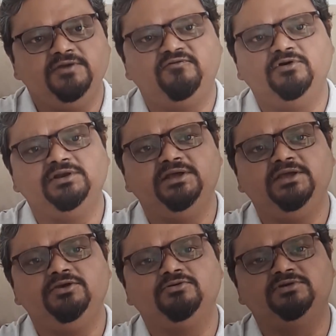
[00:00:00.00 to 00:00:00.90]
If
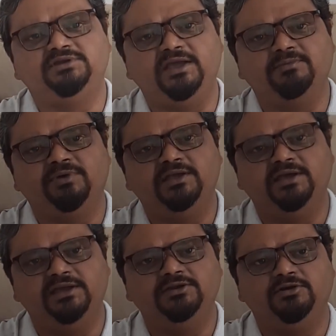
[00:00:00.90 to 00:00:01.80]
only you could take my
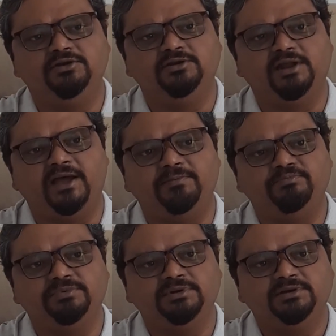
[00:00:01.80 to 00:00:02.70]
head on your
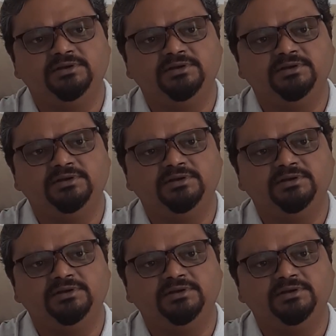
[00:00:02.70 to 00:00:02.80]
lap,